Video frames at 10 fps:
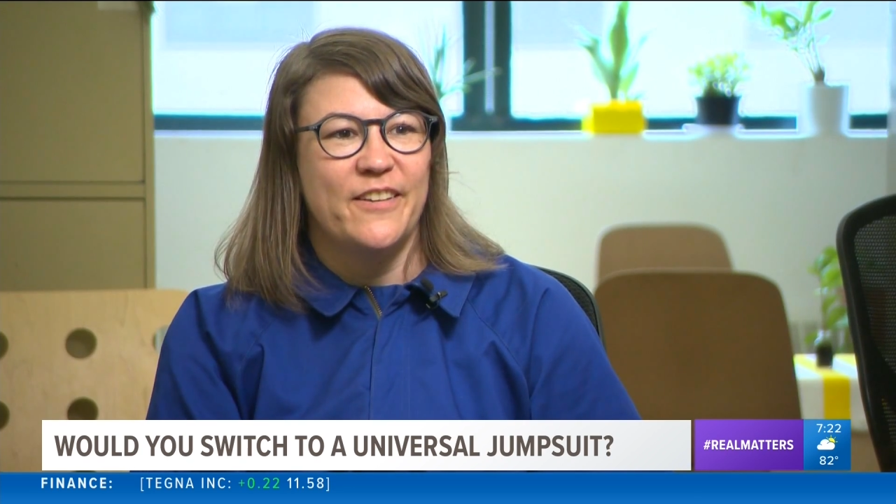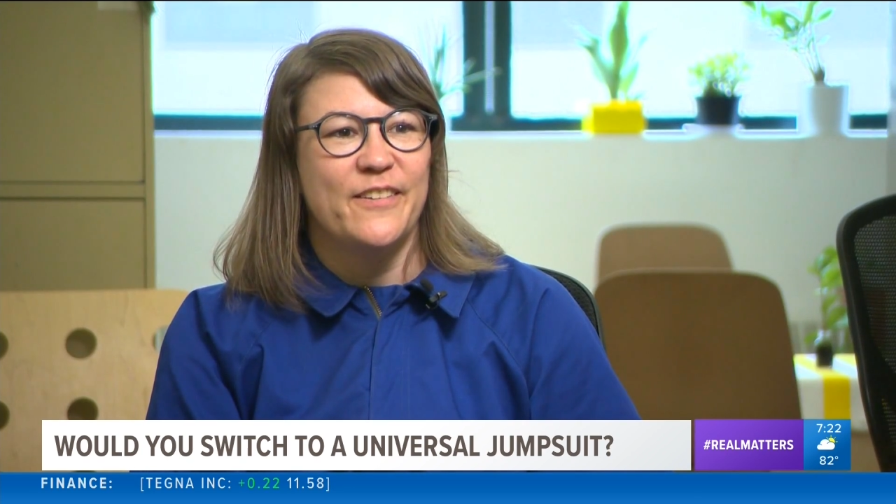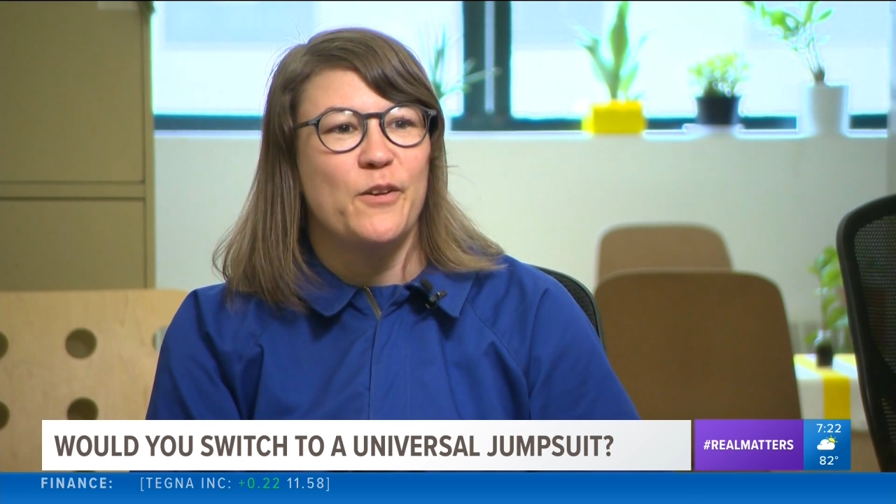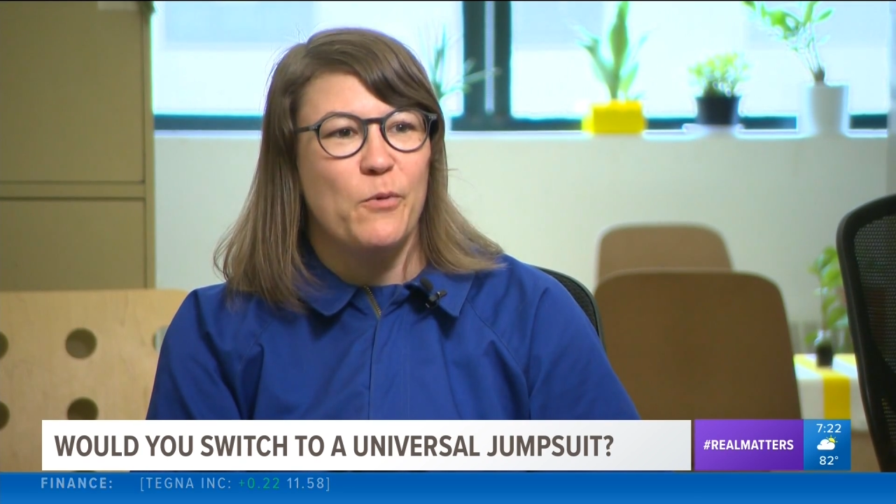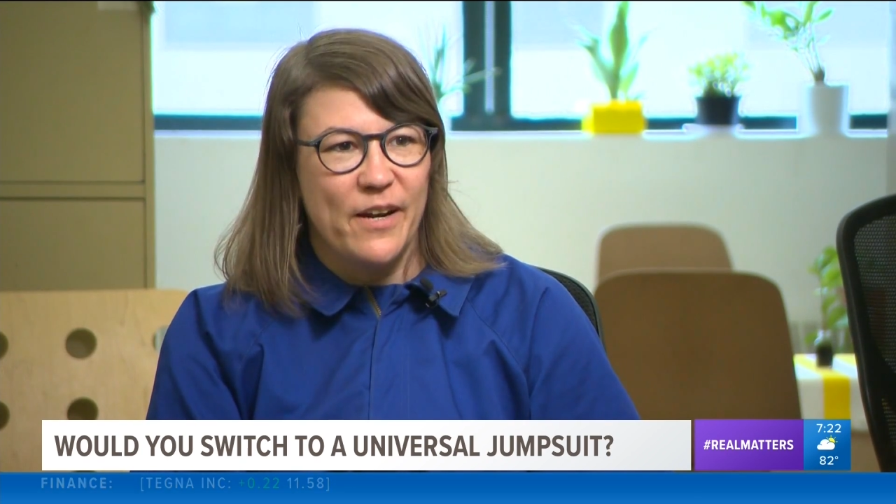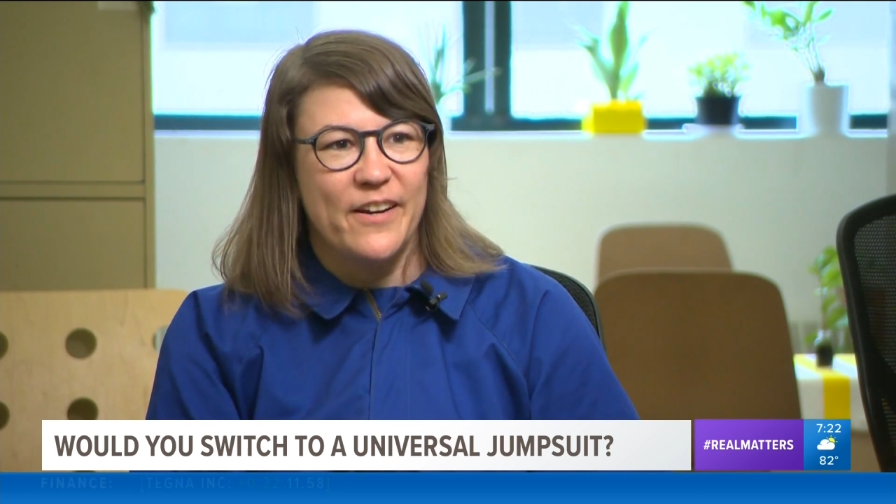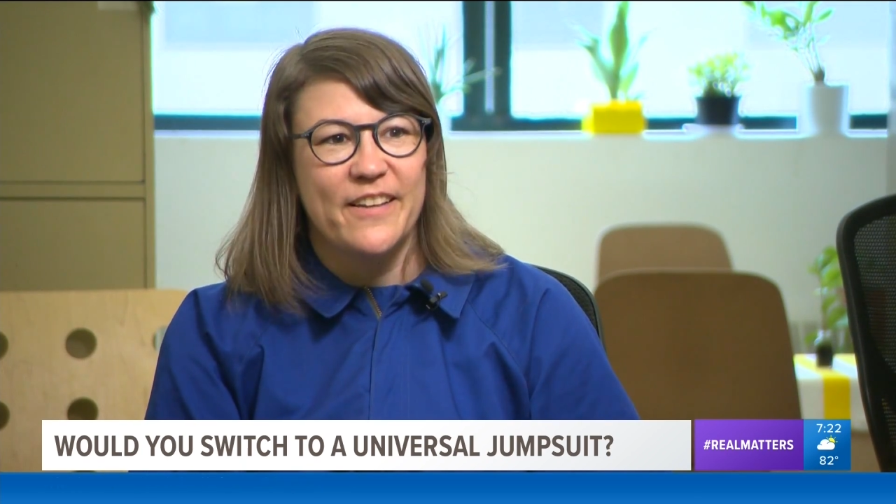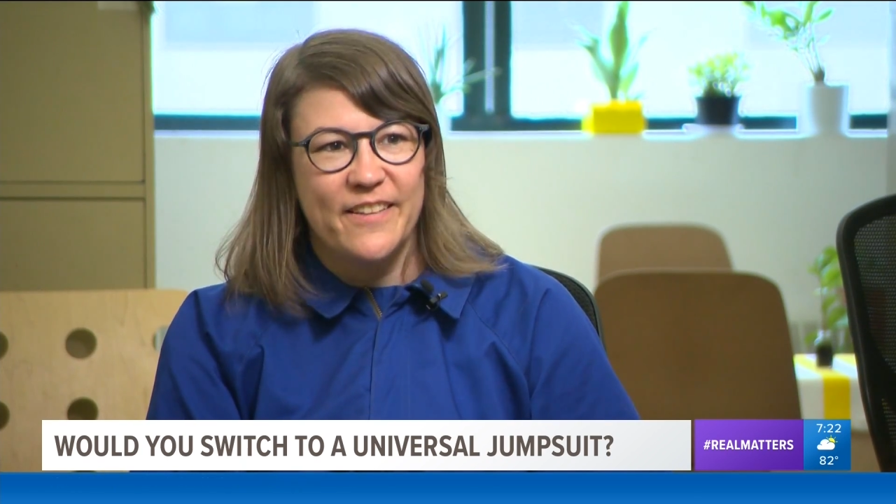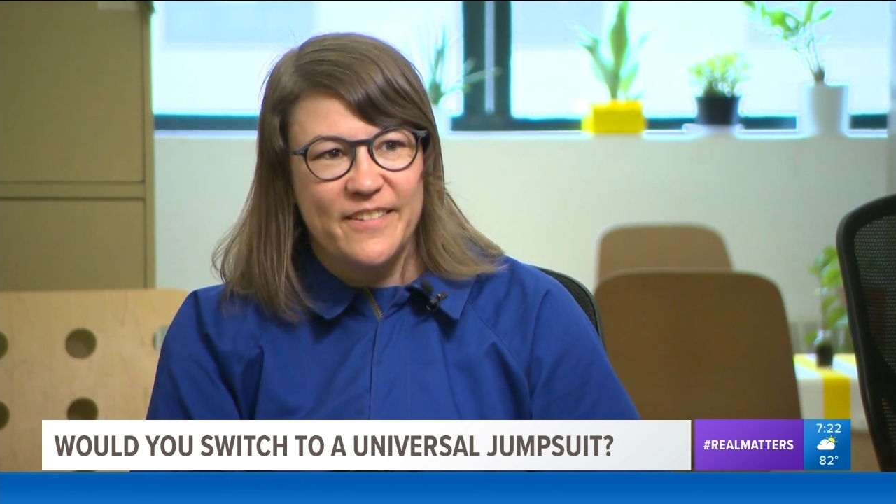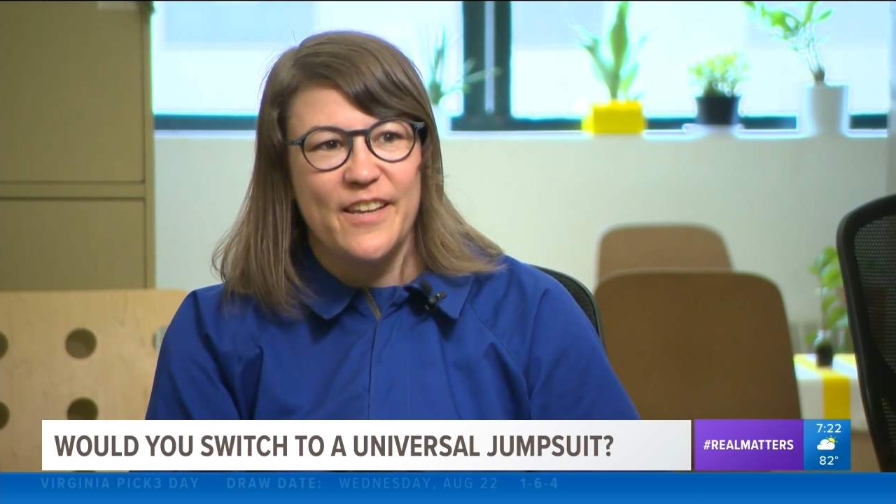suddenly
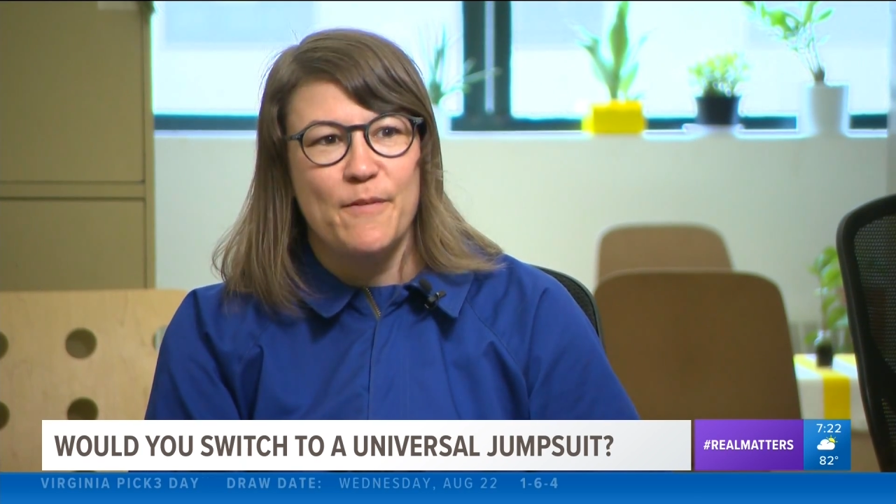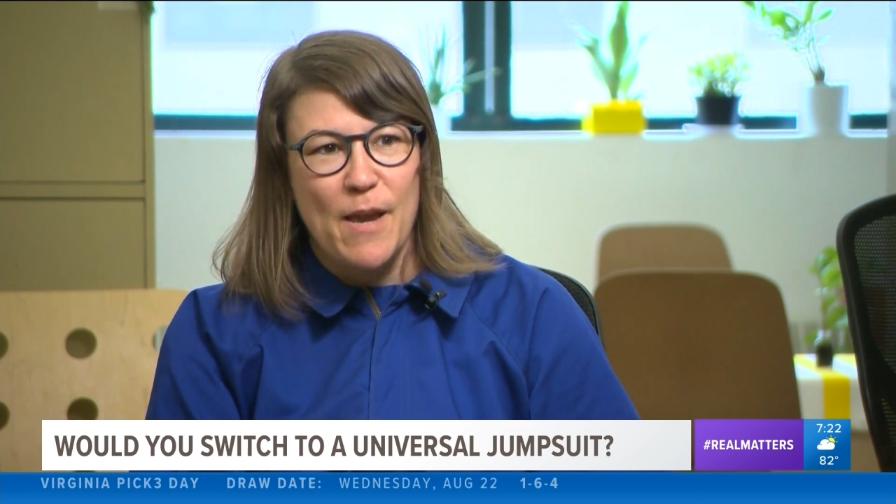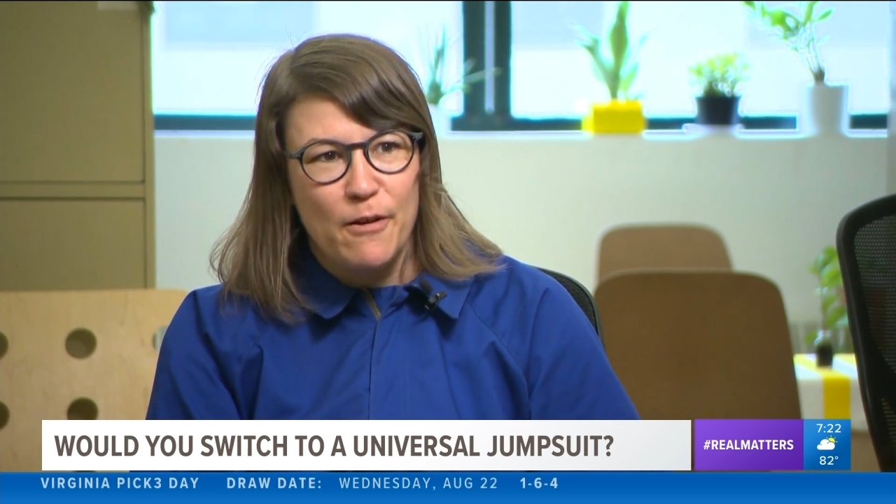wearing the same